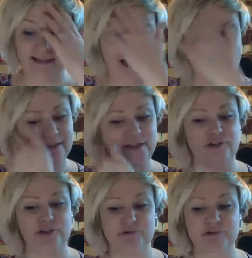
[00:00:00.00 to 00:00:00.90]
a lot
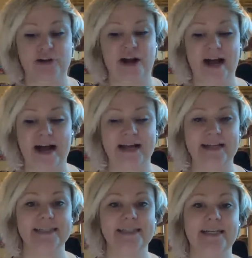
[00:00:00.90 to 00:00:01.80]
like junior
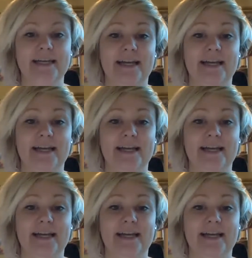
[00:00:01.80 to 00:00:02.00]
high,